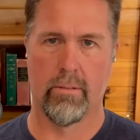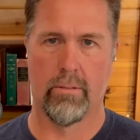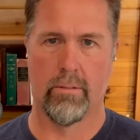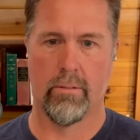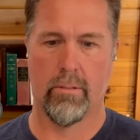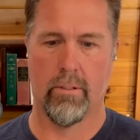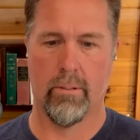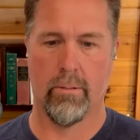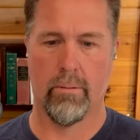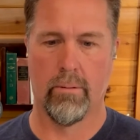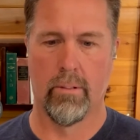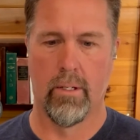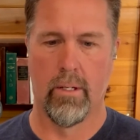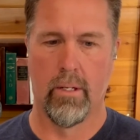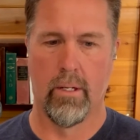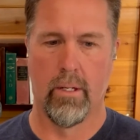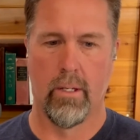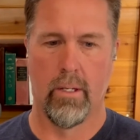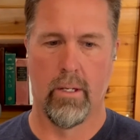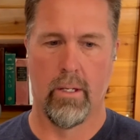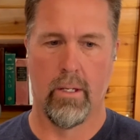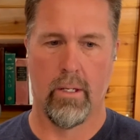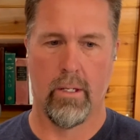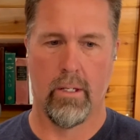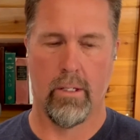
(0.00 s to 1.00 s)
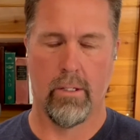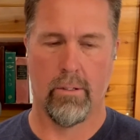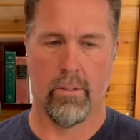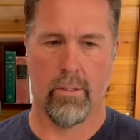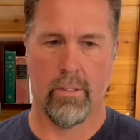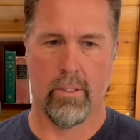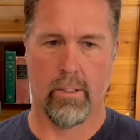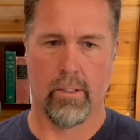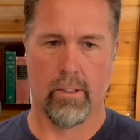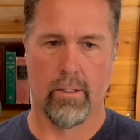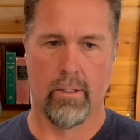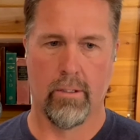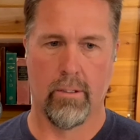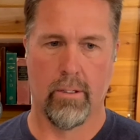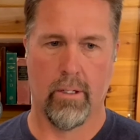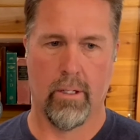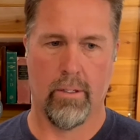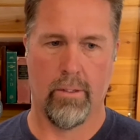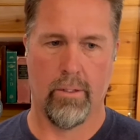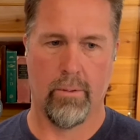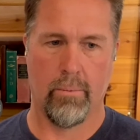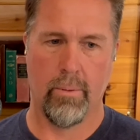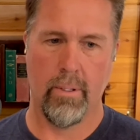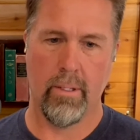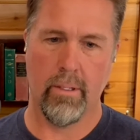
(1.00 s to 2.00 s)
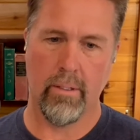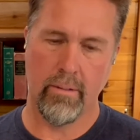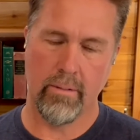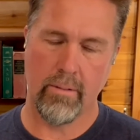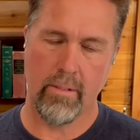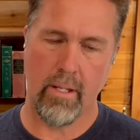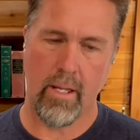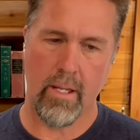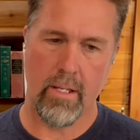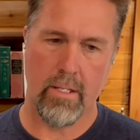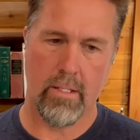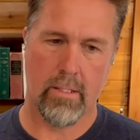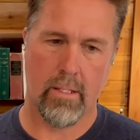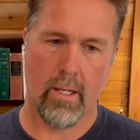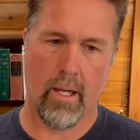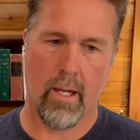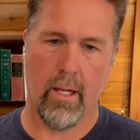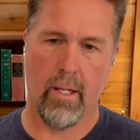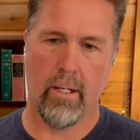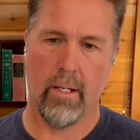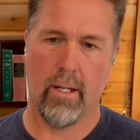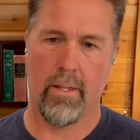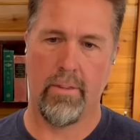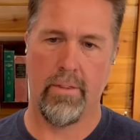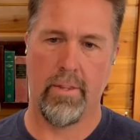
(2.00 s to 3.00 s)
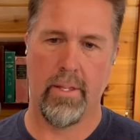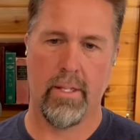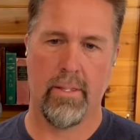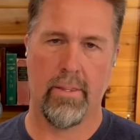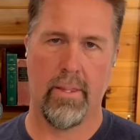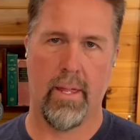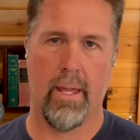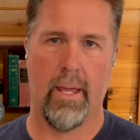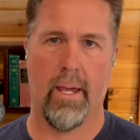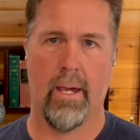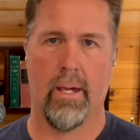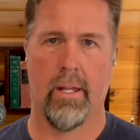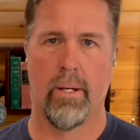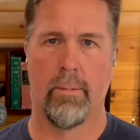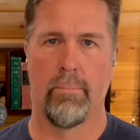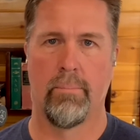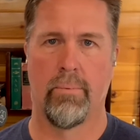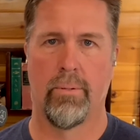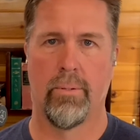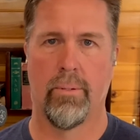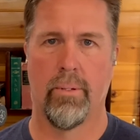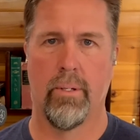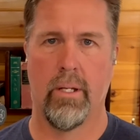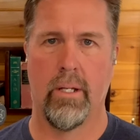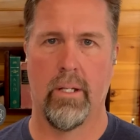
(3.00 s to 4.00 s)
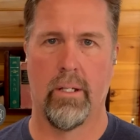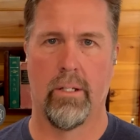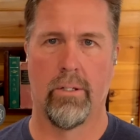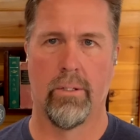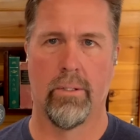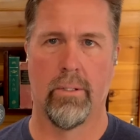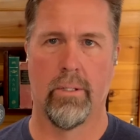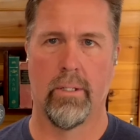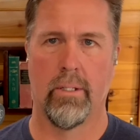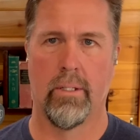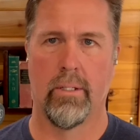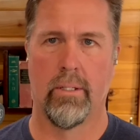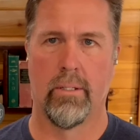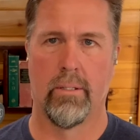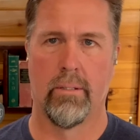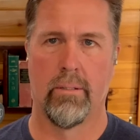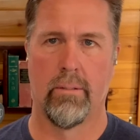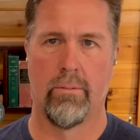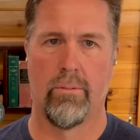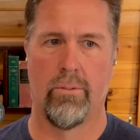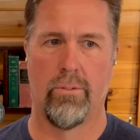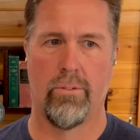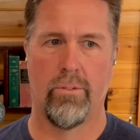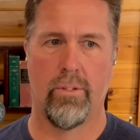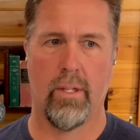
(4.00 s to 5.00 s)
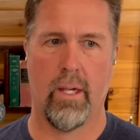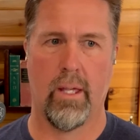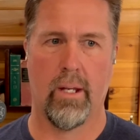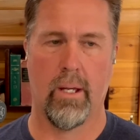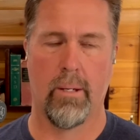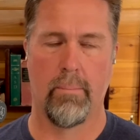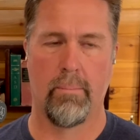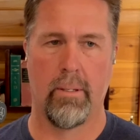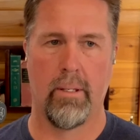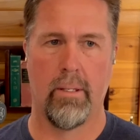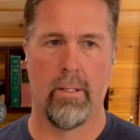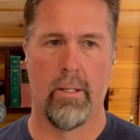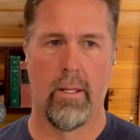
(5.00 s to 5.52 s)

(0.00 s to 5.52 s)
So, on the real estate side, I think they had a pretty good setup, and